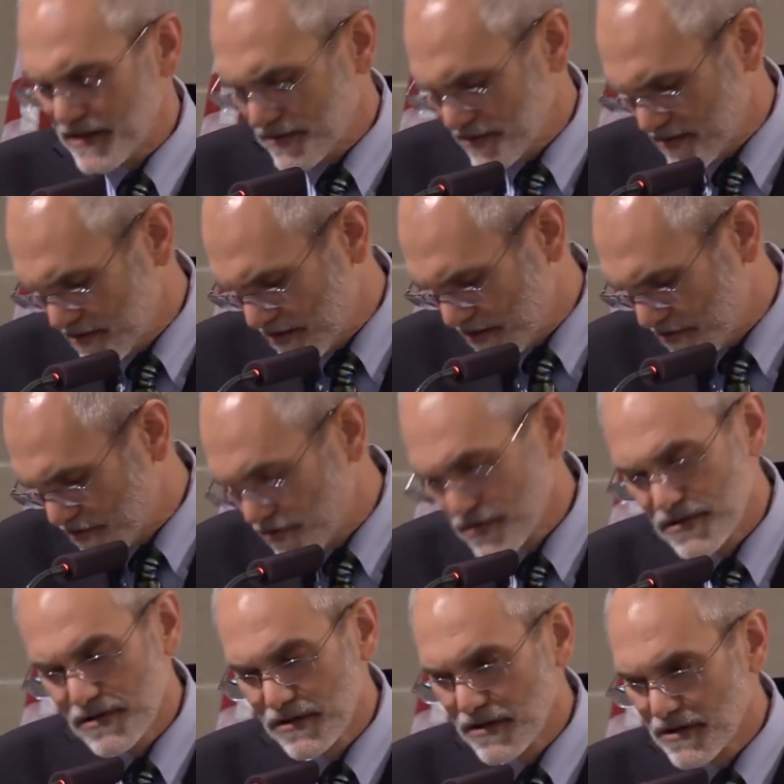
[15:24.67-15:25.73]
that,
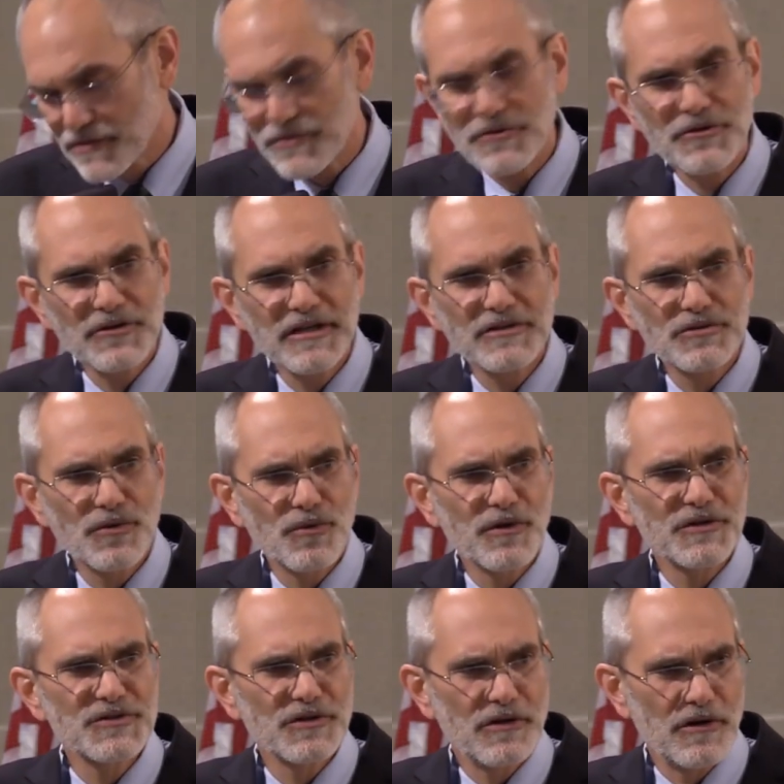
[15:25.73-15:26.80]
that literally
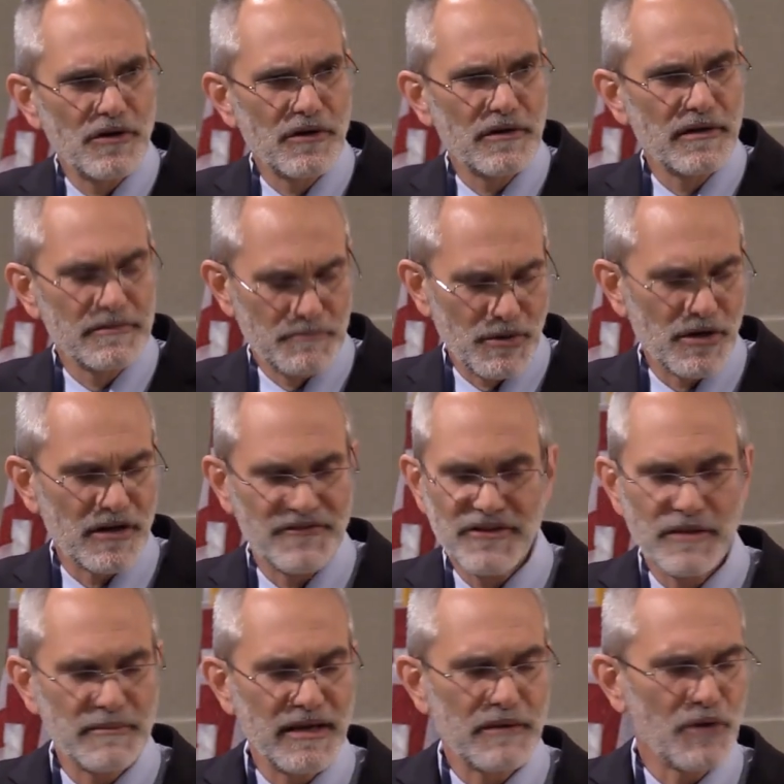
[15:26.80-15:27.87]
tore us apart. apart.
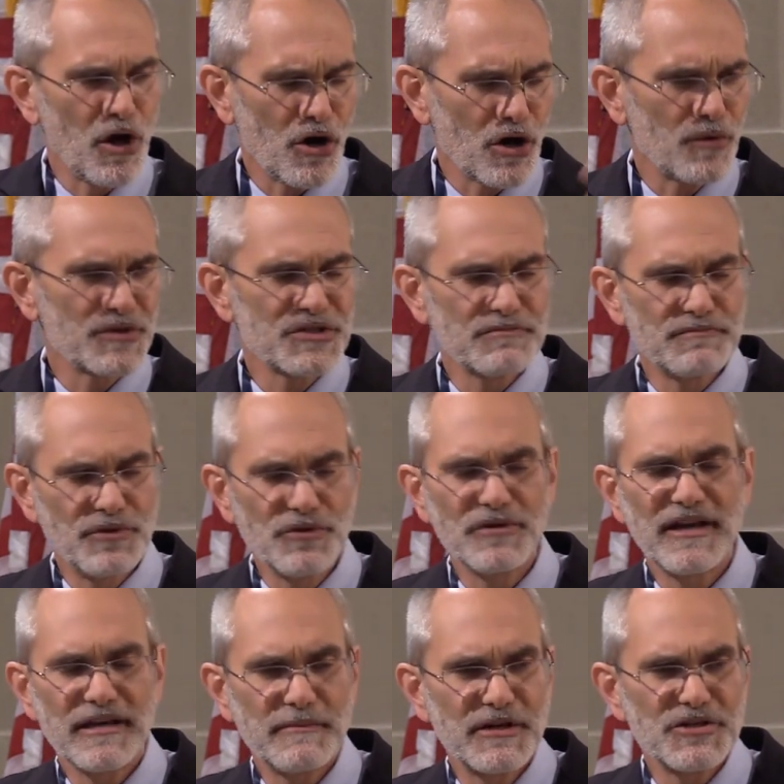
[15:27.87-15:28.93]
Felt my heart was
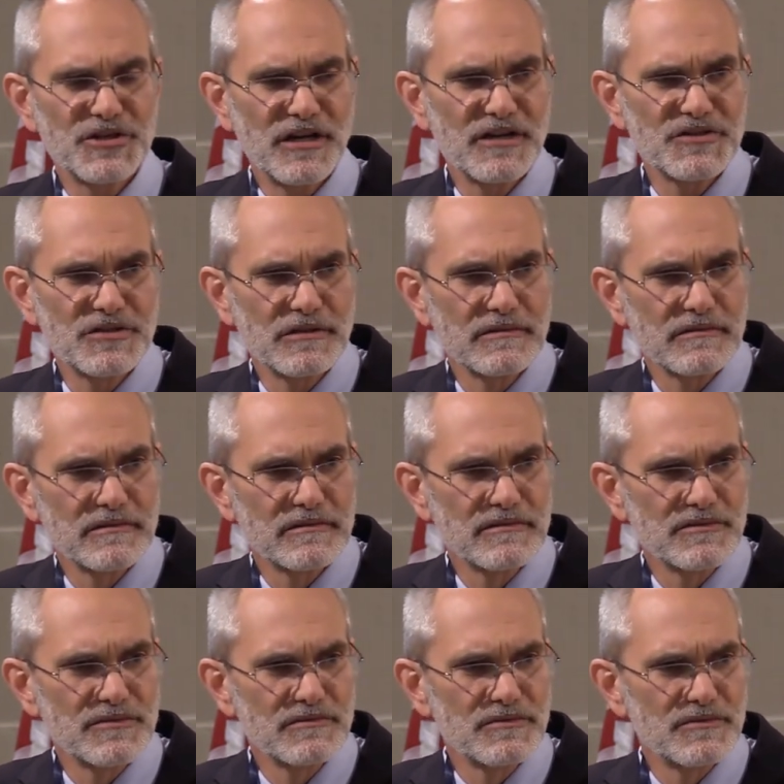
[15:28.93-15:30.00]
pulled out of my chest
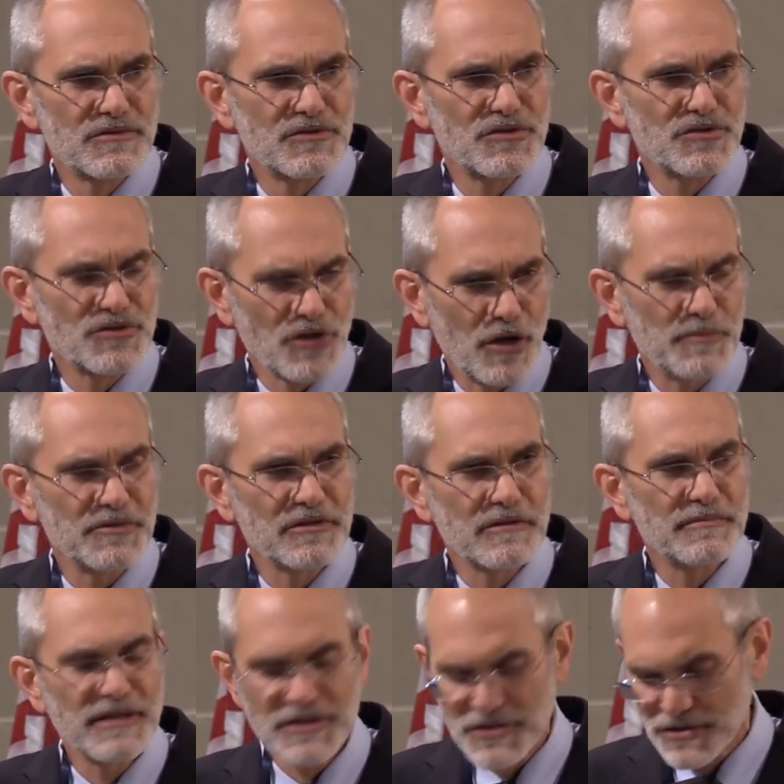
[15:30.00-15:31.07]
and stomped
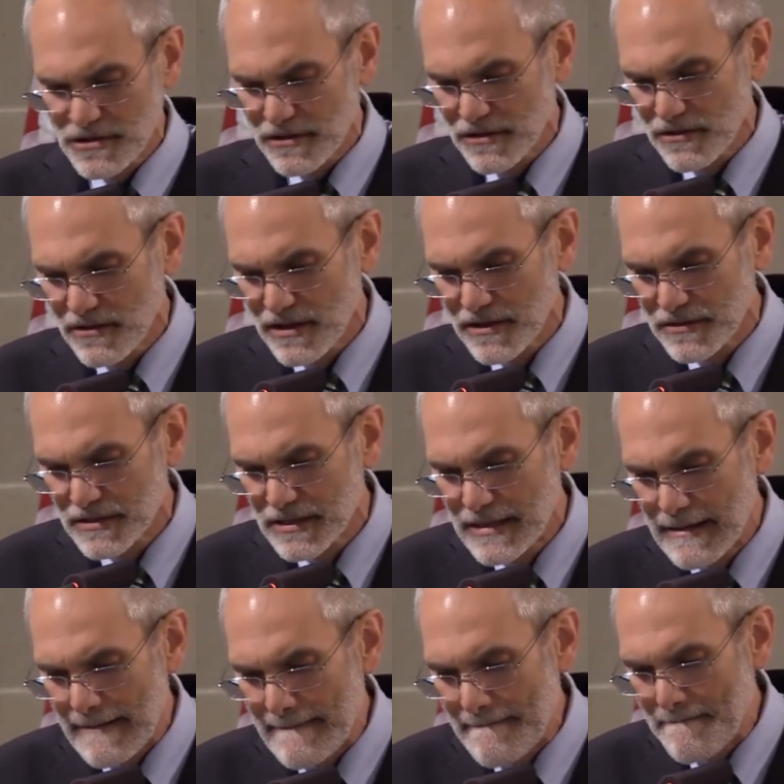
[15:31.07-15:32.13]
into pieces on the
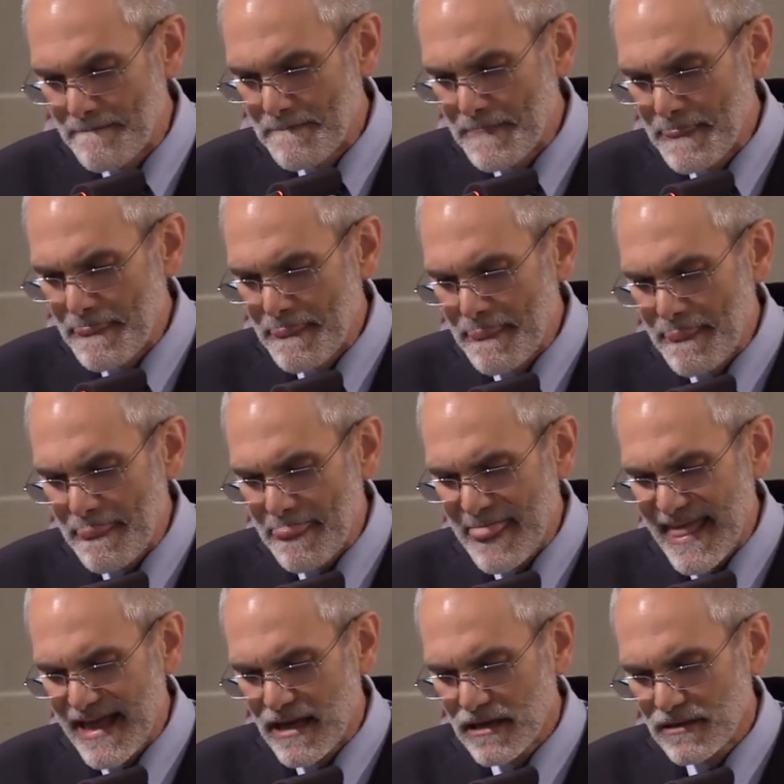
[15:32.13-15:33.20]
ground.
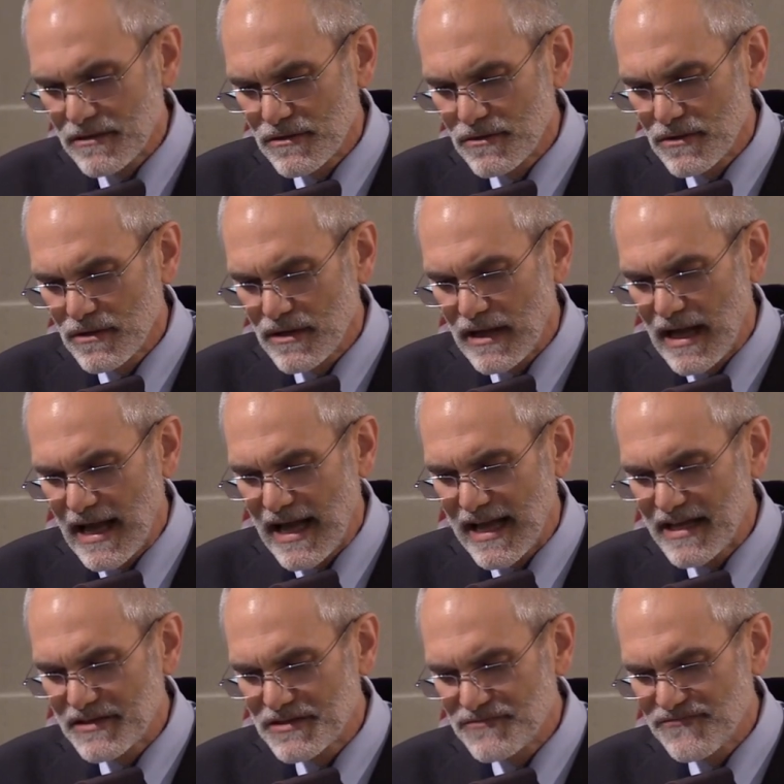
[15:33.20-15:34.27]
And
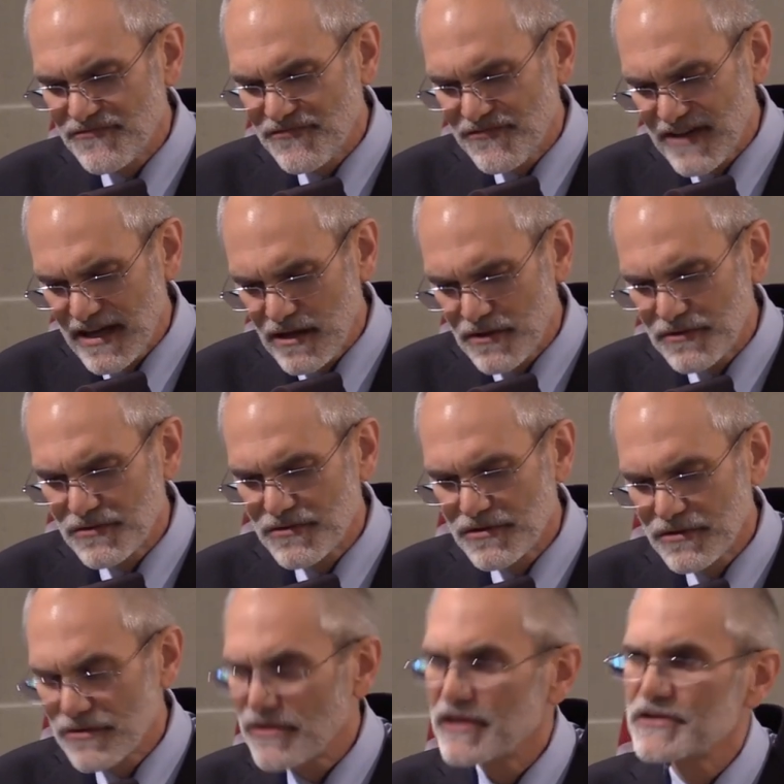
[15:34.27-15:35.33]
I
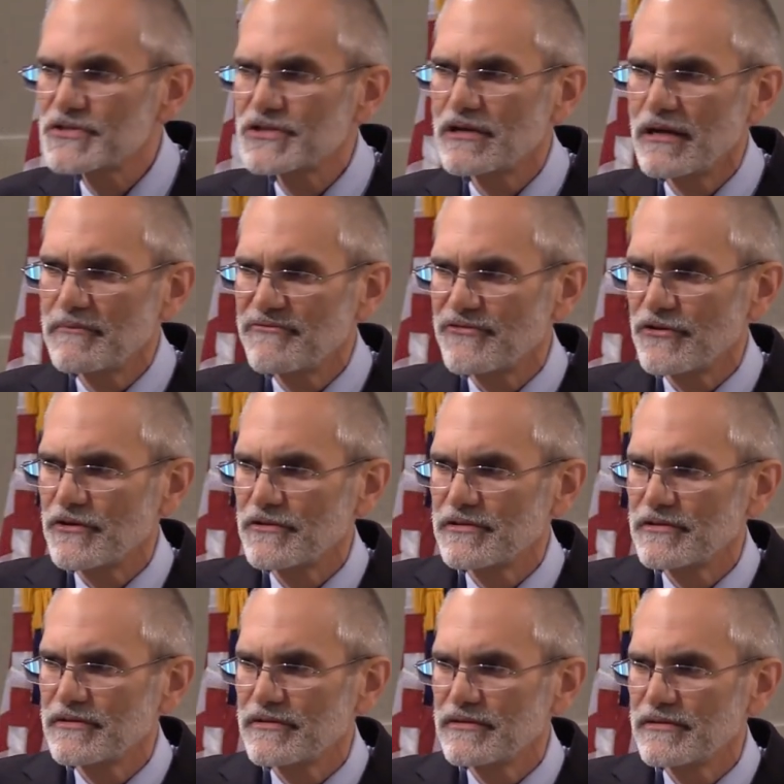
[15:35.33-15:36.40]
found the greatest
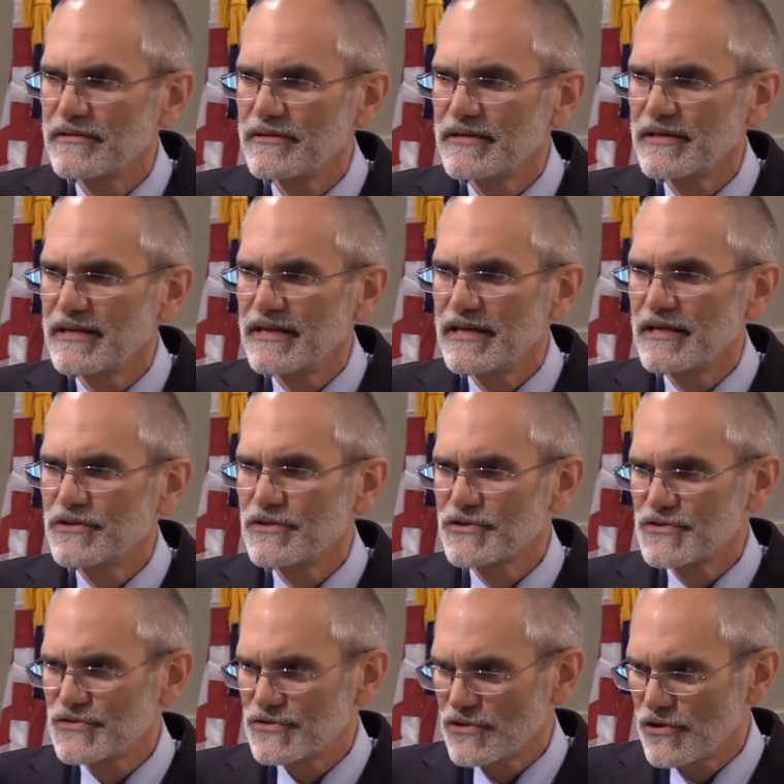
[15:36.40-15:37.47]
comfort in
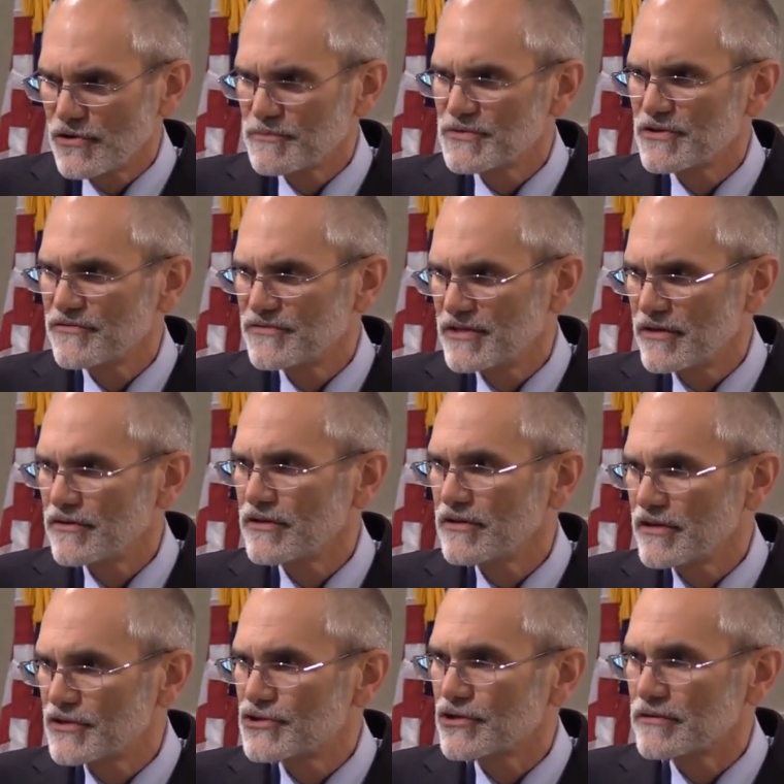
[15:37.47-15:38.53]
the Psalms of
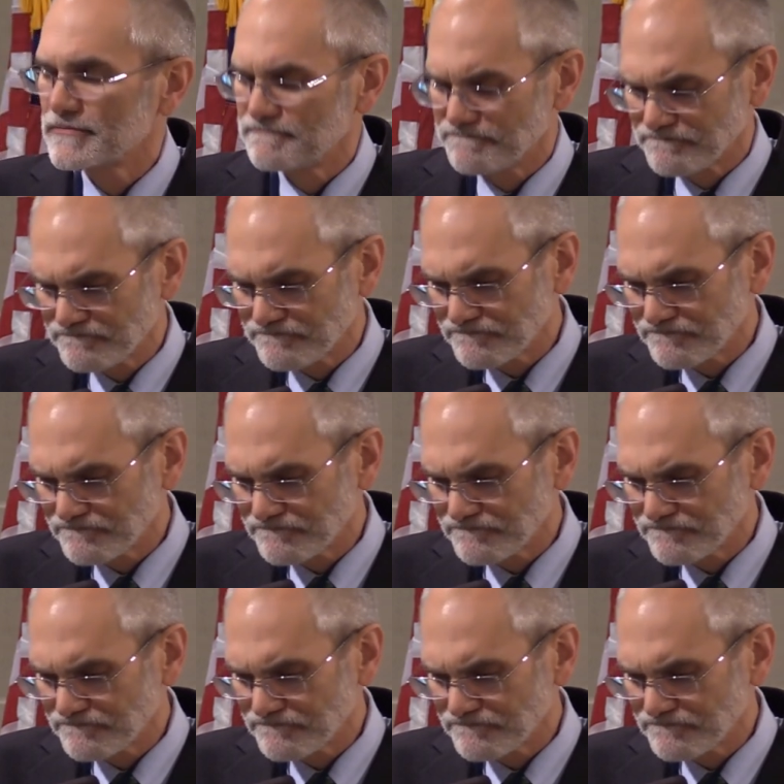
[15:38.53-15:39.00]
dereliction.